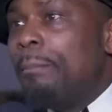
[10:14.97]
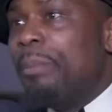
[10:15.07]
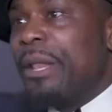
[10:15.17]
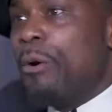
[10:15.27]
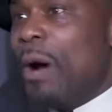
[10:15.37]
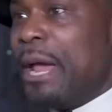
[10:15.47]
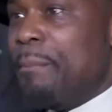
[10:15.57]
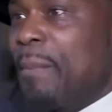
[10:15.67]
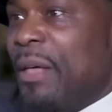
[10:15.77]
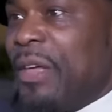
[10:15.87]
but the
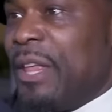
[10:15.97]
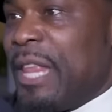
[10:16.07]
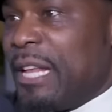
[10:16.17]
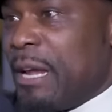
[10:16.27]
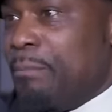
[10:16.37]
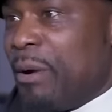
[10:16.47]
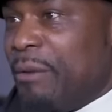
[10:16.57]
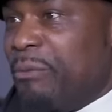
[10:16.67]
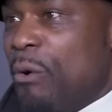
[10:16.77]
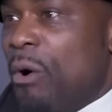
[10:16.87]
white mother that they
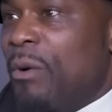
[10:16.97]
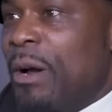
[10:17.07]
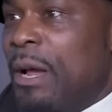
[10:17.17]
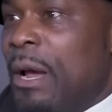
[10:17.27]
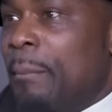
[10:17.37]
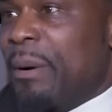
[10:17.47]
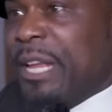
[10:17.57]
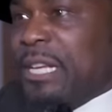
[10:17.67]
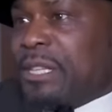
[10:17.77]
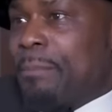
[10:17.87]
bring forward,
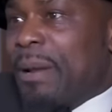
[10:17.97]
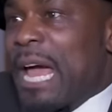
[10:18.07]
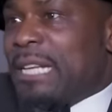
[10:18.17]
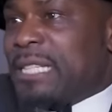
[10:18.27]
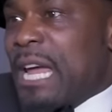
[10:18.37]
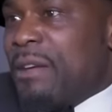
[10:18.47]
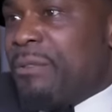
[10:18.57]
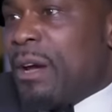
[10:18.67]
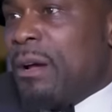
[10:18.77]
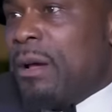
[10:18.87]
but he's the black
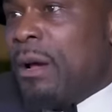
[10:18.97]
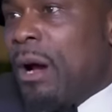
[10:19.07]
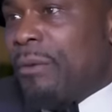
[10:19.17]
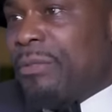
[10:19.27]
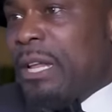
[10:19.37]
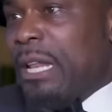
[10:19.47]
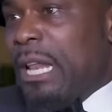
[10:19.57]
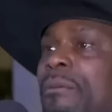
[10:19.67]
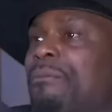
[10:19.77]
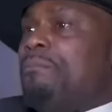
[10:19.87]
savior of the
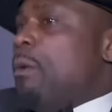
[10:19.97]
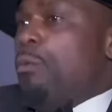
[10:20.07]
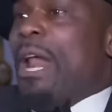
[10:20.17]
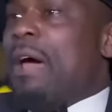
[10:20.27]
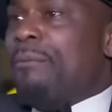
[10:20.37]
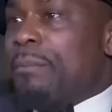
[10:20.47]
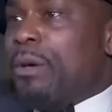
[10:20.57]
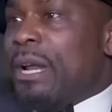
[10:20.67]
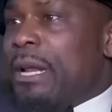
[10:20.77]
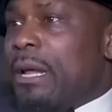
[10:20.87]
whatever
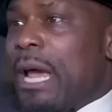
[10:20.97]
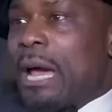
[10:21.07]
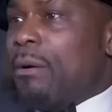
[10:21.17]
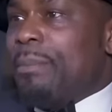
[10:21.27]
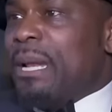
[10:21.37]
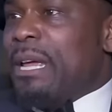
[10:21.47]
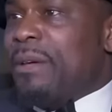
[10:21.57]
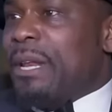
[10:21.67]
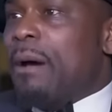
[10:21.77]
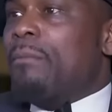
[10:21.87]
community. I don't
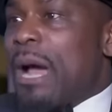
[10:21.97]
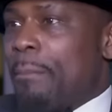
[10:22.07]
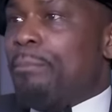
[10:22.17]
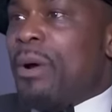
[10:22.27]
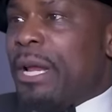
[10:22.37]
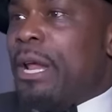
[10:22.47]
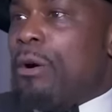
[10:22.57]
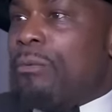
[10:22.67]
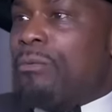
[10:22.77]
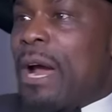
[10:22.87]
believe in them. I'm putting
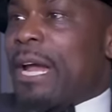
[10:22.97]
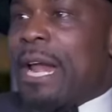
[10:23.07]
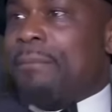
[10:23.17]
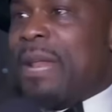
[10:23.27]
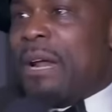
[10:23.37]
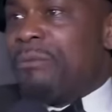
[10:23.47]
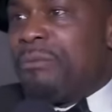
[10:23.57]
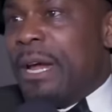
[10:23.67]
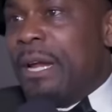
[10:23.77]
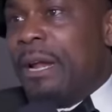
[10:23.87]
it on record. I'm not
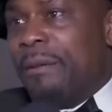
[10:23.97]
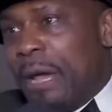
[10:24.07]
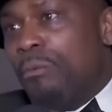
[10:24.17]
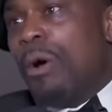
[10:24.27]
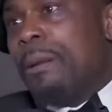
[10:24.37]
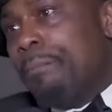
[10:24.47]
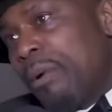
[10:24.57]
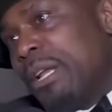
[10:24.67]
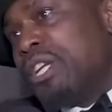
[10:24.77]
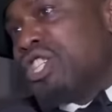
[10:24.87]
afraid of them. They want to
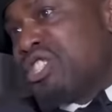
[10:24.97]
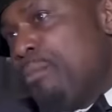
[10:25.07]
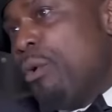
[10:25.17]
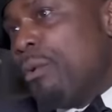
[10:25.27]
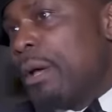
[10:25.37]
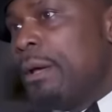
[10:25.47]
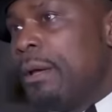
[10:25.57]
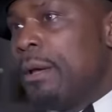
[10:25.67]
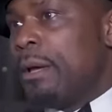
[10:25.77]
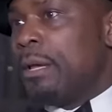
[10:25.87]
bring the smoke.
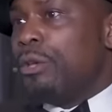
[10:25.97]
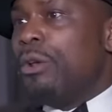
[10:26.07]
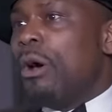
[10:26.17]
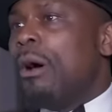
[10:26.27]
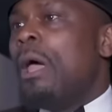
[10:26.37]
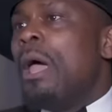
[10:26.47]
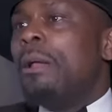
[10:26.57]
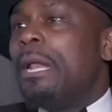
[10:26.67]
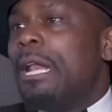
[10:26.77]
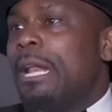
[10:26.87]
Well, if they, the
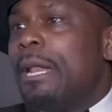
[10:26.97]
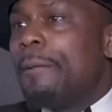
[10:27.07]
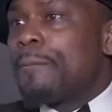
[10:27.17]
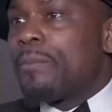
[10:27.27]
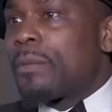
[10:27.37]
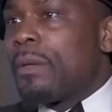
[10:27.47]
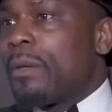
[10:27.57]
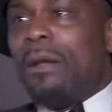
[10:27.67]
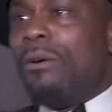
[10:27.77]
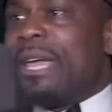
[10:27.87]
gay community, you
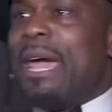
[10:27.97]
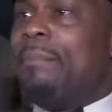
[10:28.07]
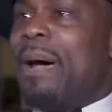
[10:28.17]
don't believe.